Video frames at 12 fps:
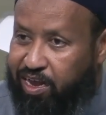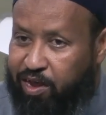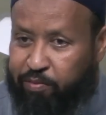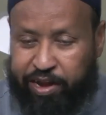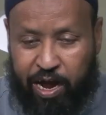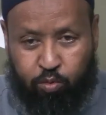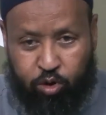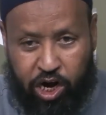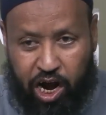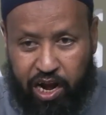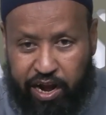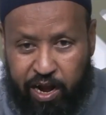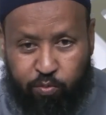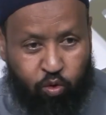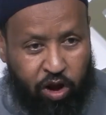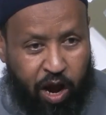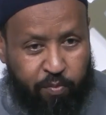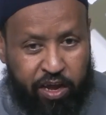But Abu Jahl and Abu
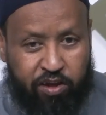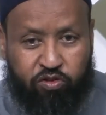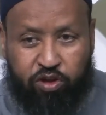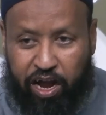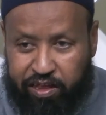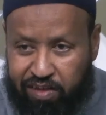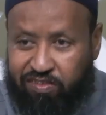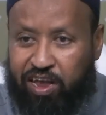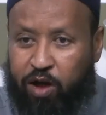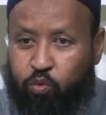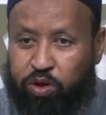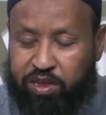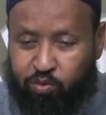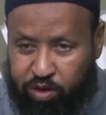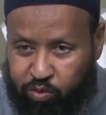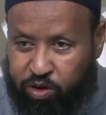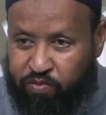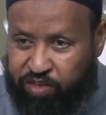Lahab, they used to understand
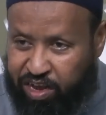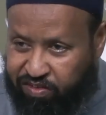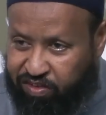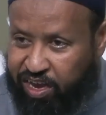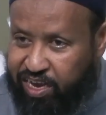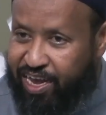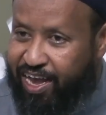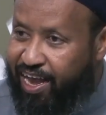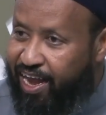if they say,